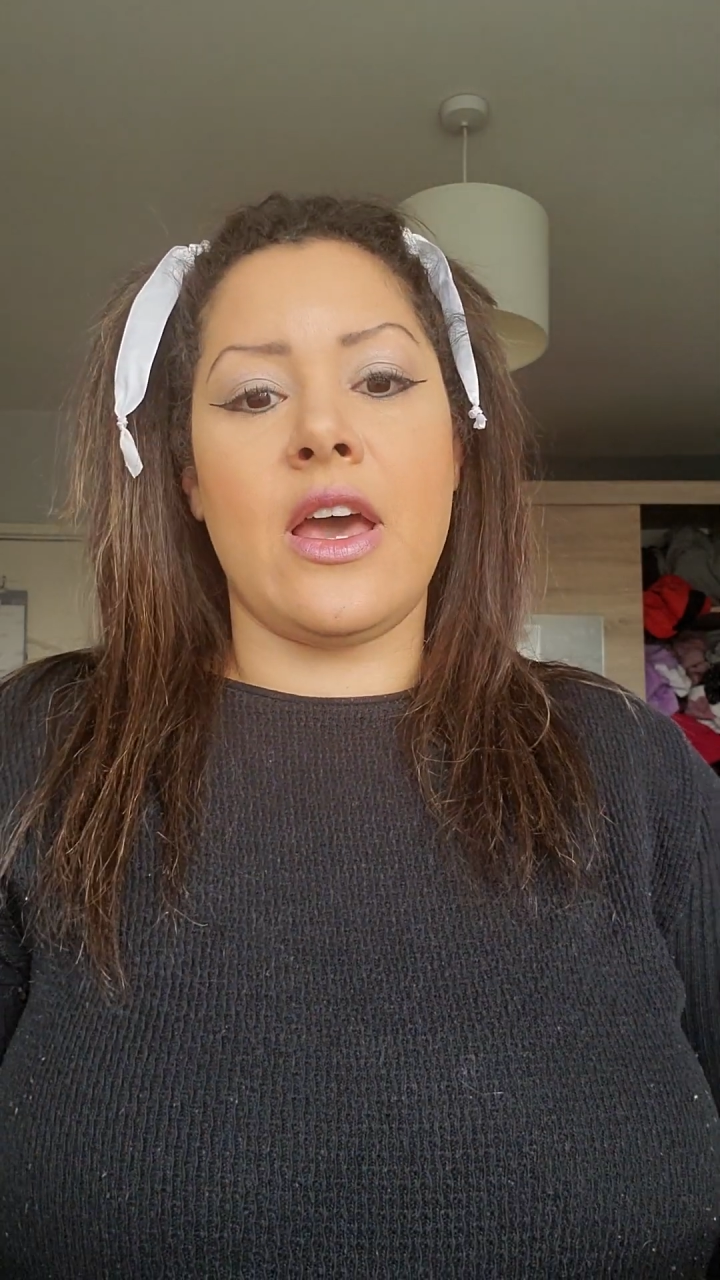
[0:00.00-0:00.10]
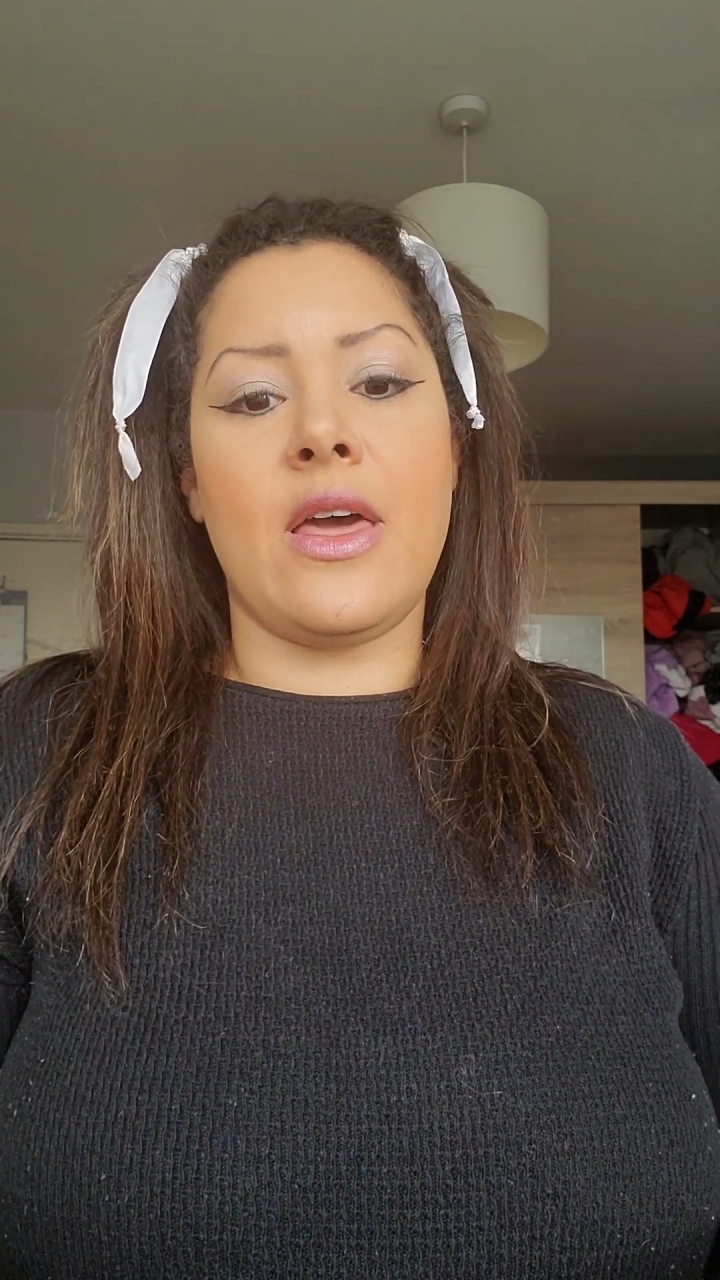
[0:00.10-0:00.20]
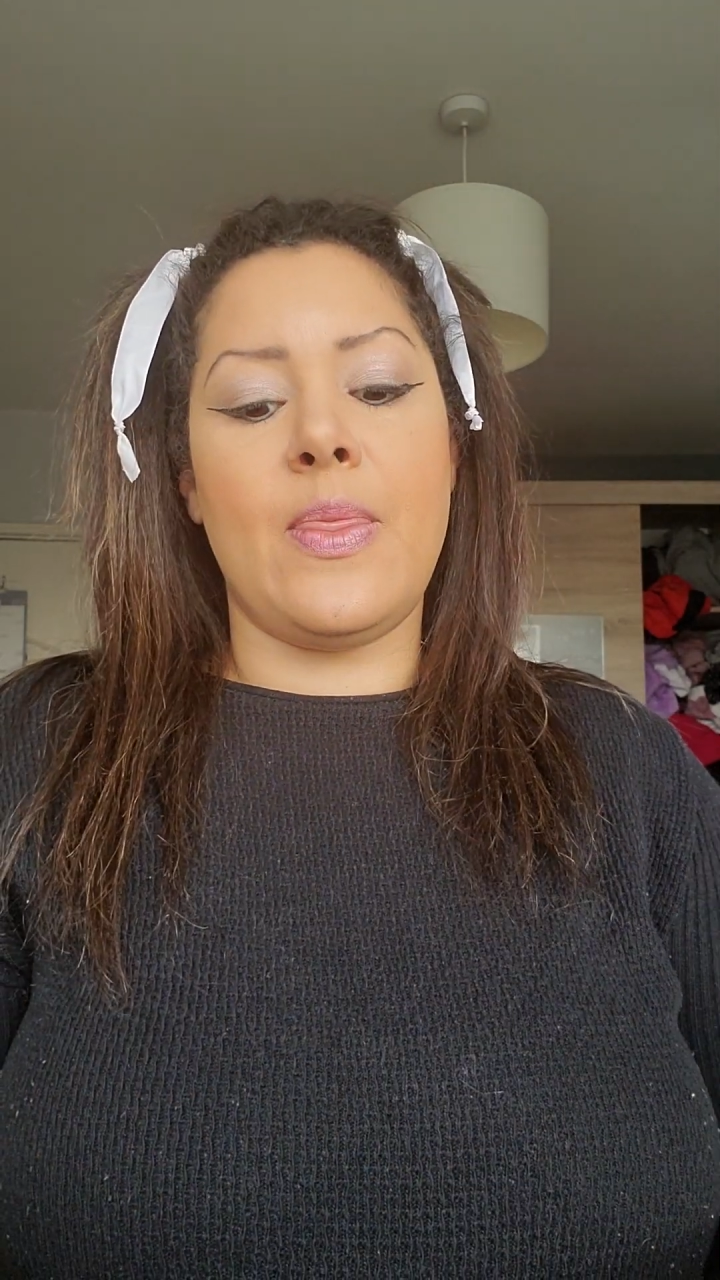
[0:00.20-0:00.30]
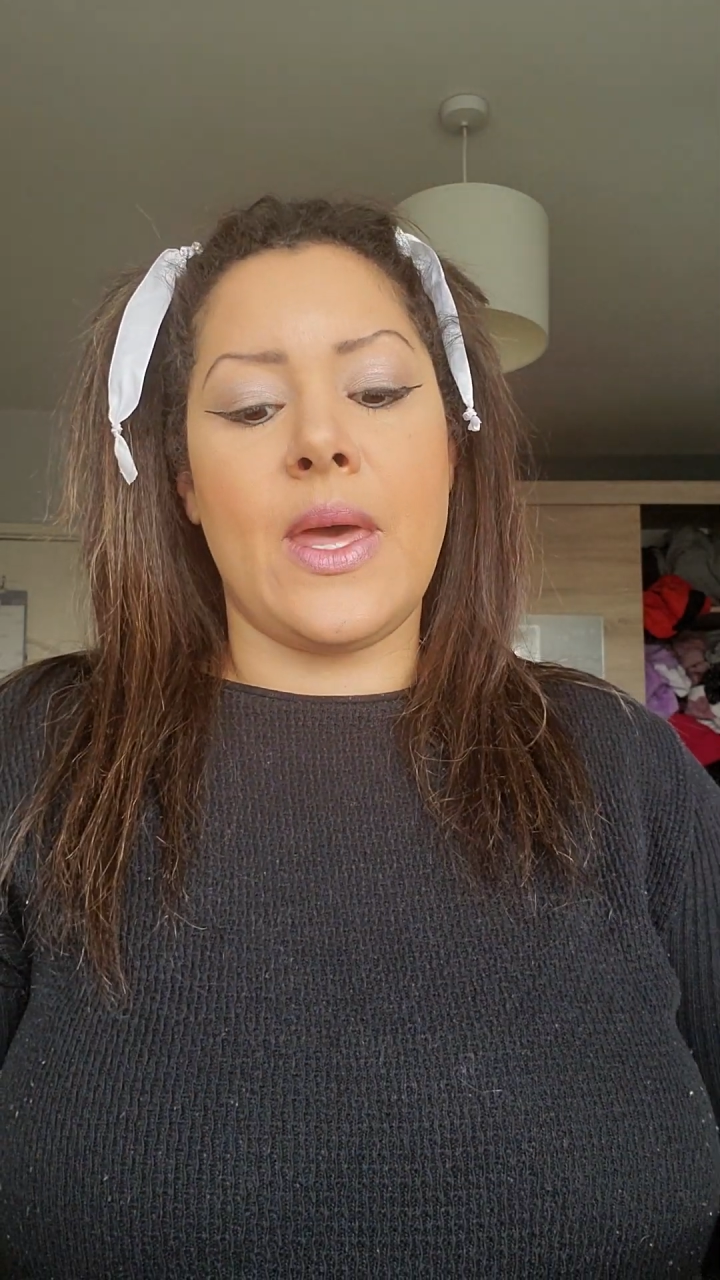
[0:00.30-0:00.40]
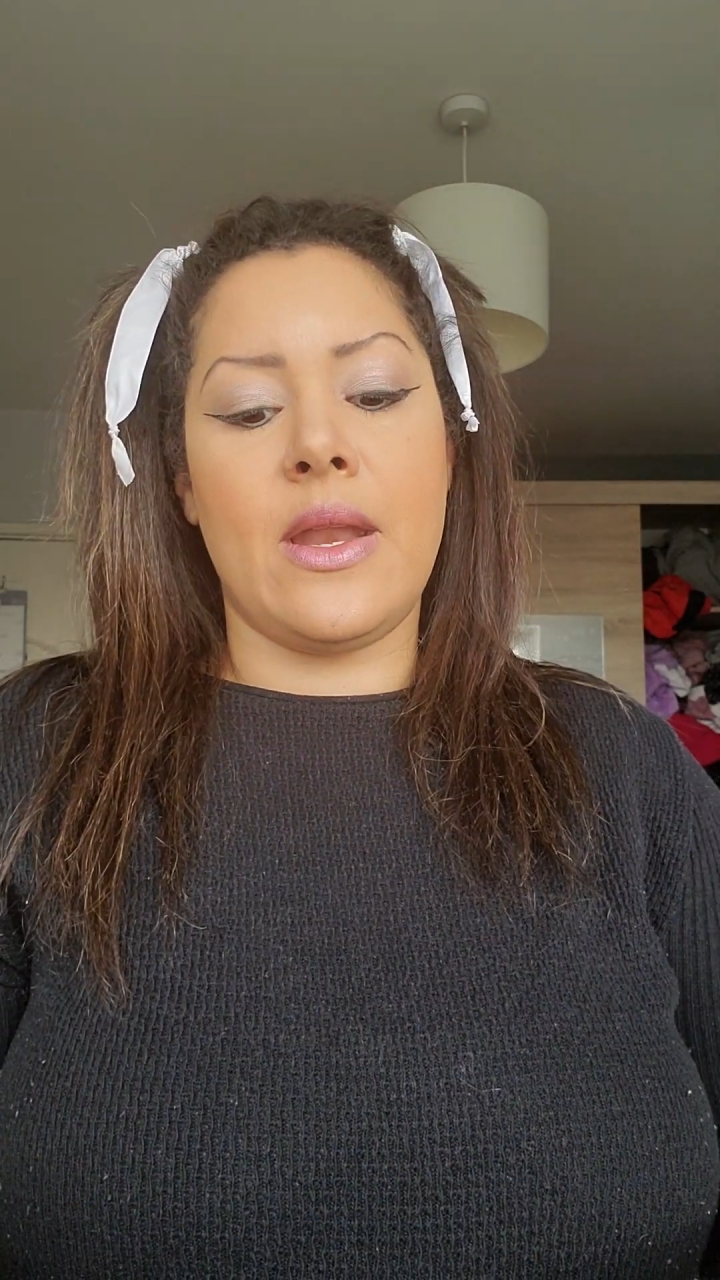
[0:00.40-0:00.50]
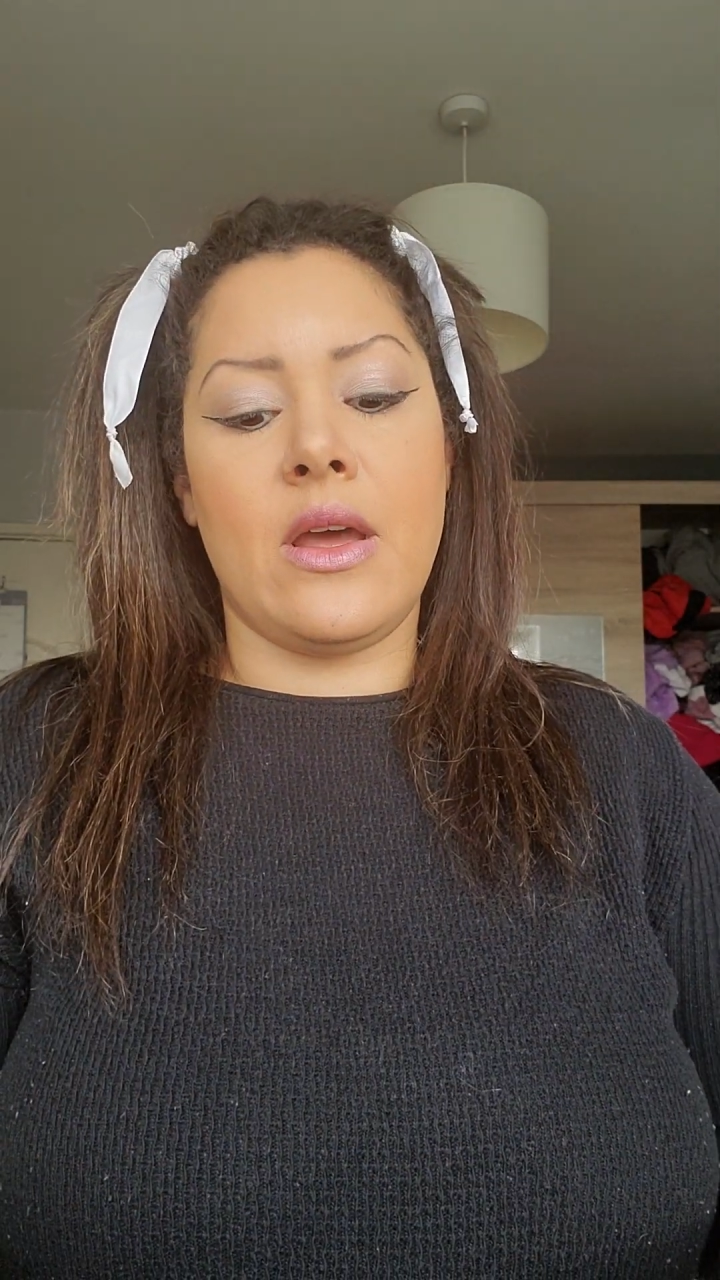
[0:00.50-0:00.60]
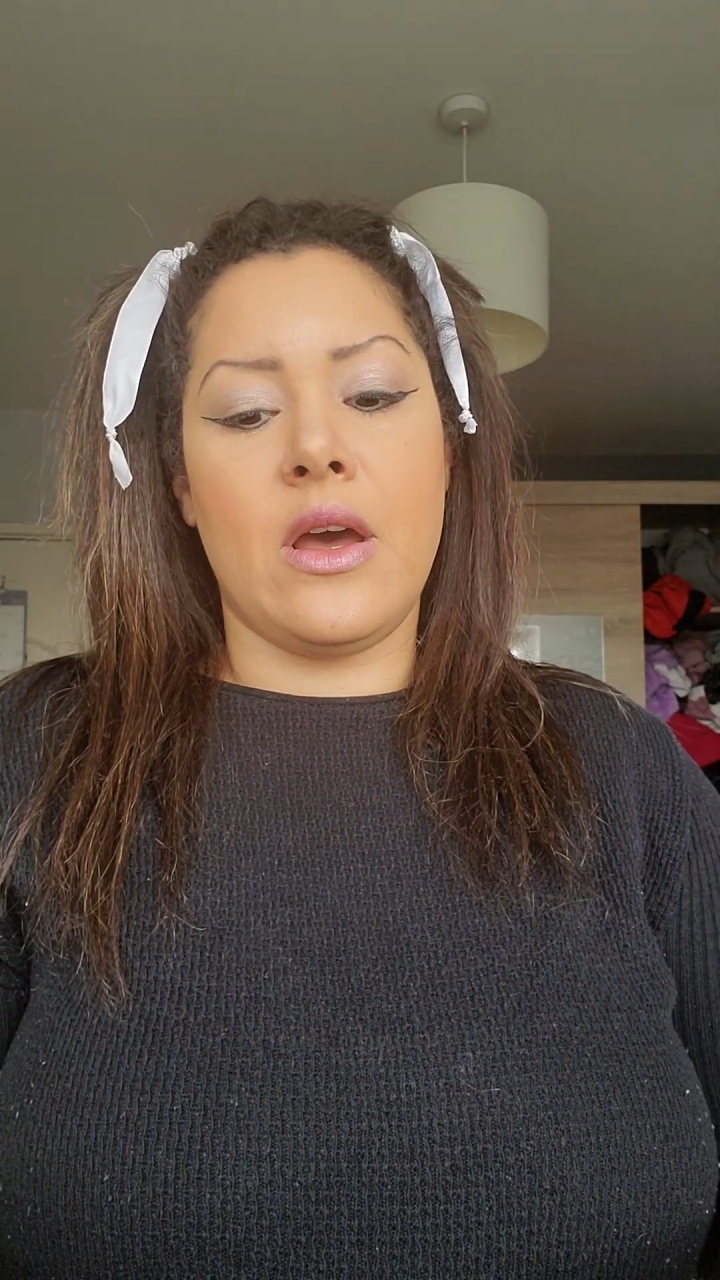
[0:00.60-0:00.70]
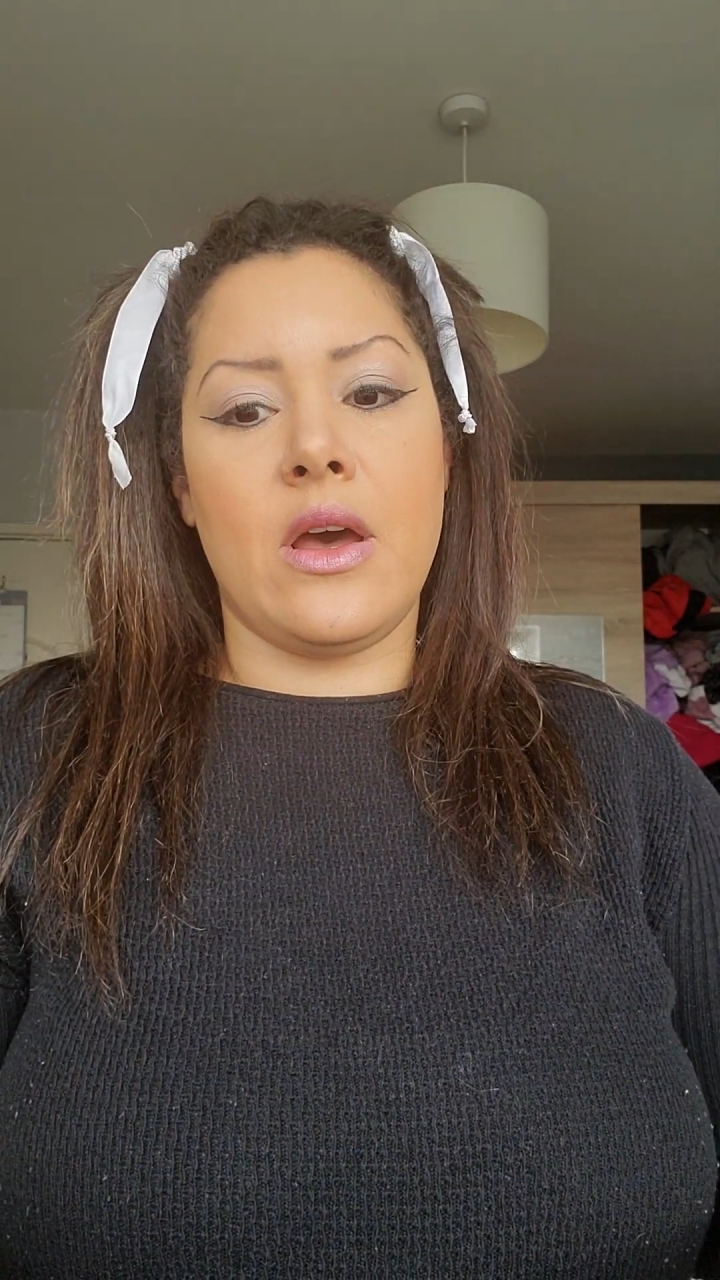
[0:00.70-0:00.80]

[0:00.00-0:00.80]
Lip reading: and then